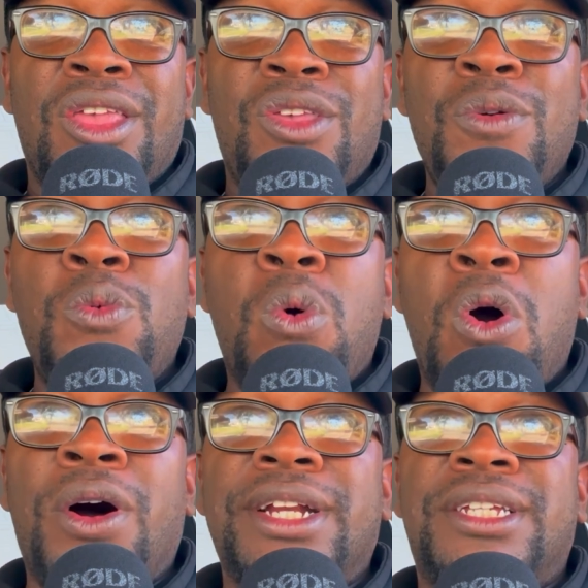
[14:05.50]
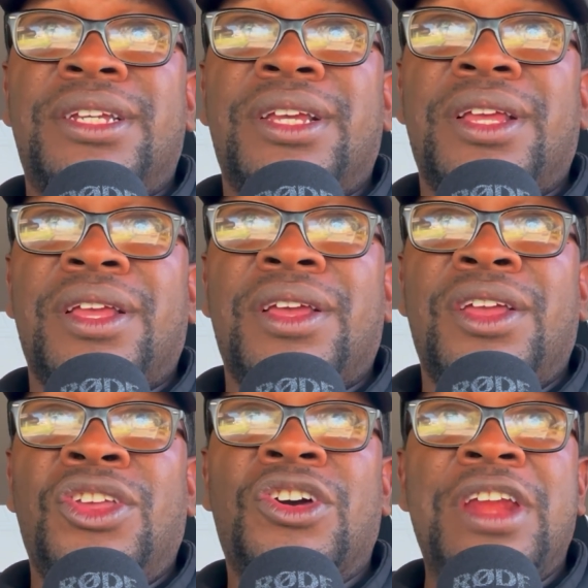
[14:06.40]
you want,
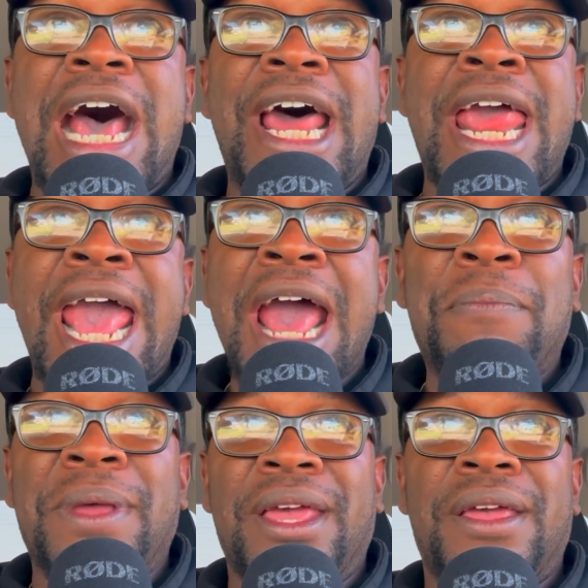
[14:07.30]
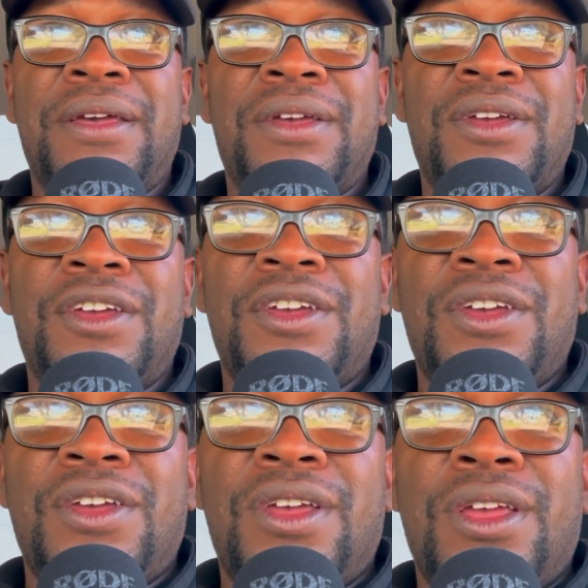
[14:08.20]
you're not happy,
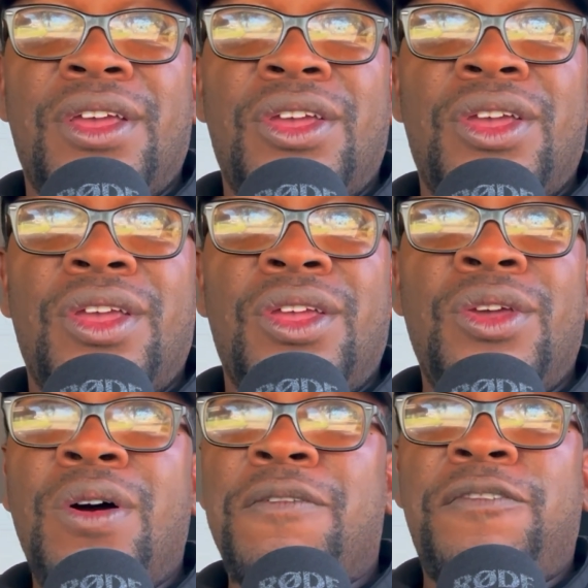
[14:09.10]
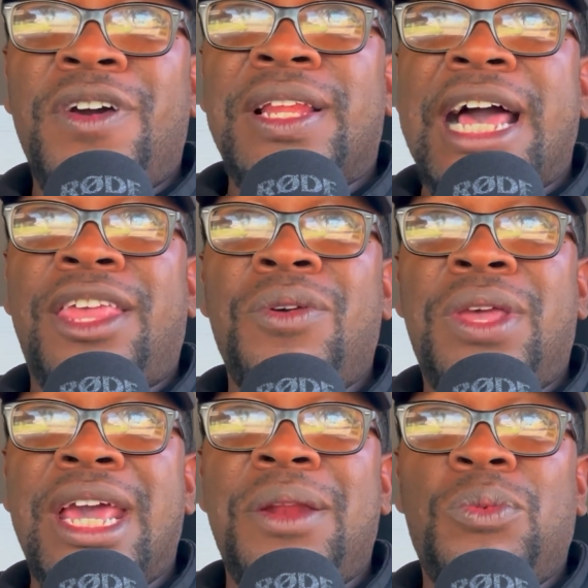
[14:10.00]
you don't feel like you're
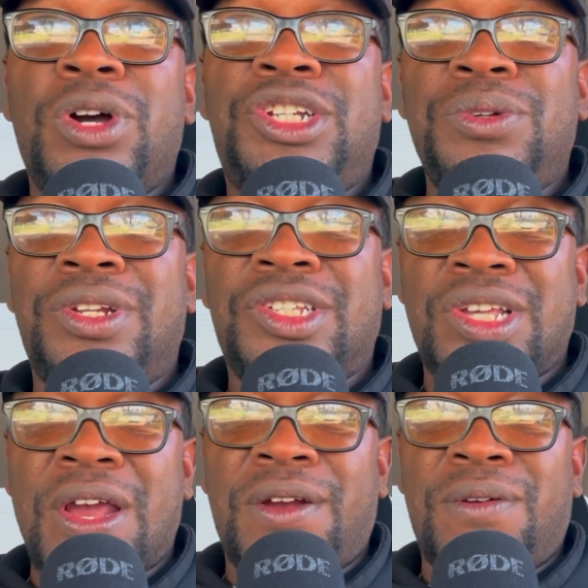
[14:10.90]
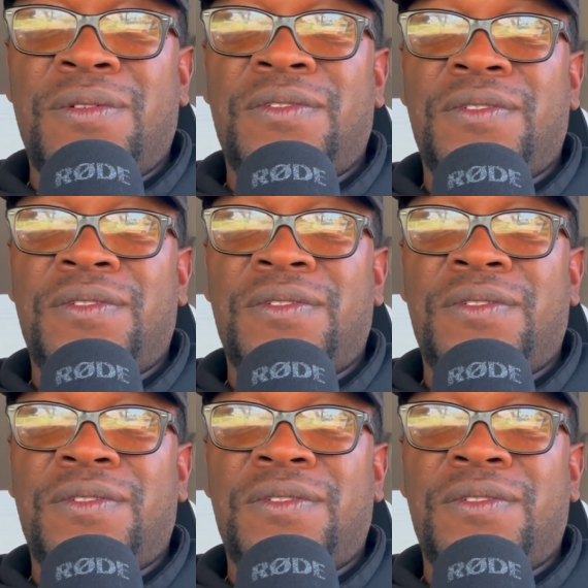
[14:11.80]
getting what you deserve,